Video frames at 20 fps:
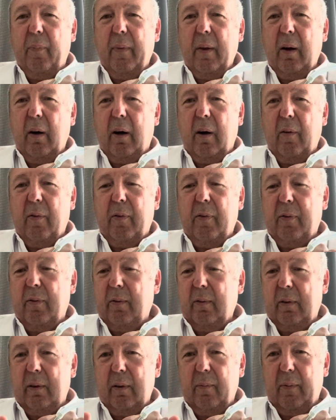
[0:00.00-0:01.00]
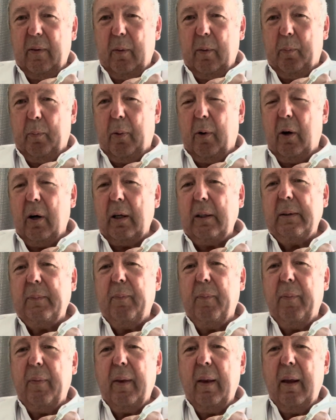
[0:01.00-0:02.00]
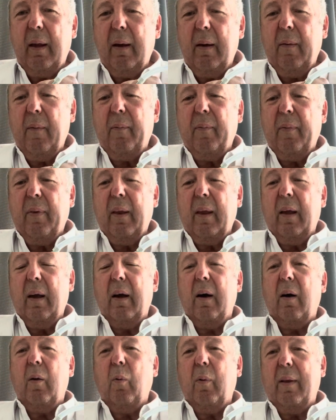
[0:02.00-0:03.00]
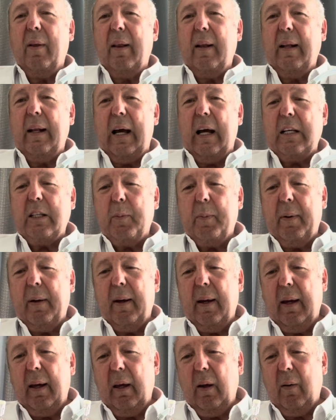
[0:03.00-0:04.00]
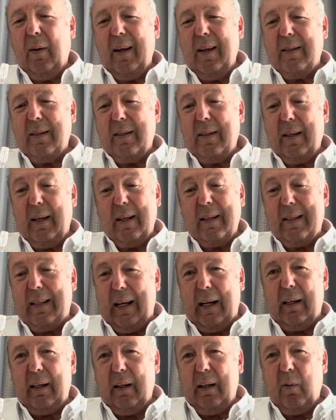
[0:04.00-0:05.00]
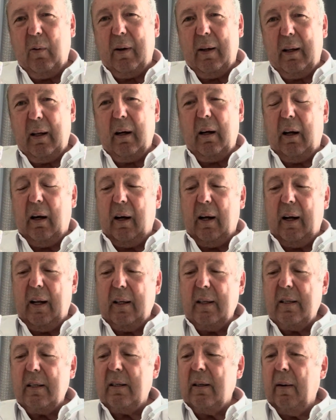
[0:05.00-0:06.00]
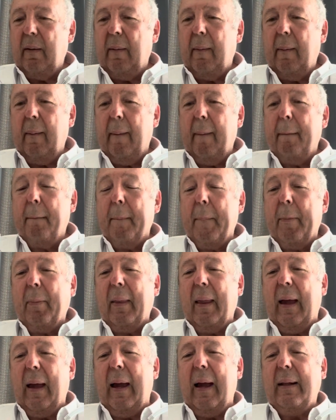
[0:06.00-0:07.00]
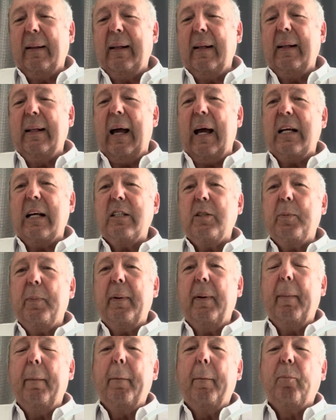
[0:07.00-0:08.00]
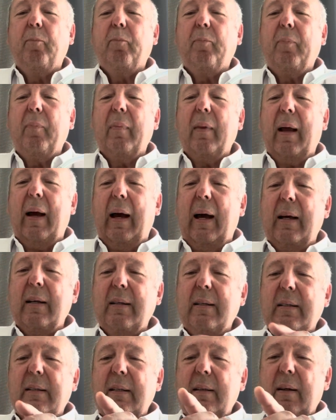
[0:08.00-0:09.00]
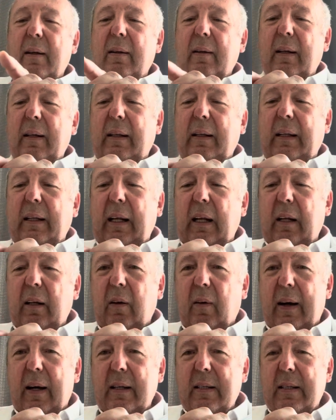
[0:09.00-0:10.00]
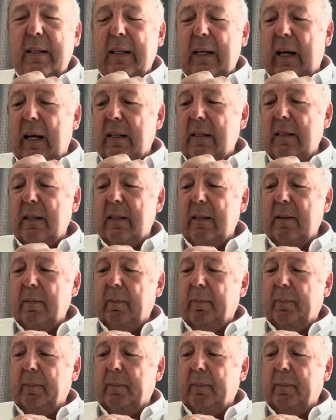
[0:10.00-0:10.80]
of the port, with the NASP, you can see exactly where the clot is. And the NASP has needle access.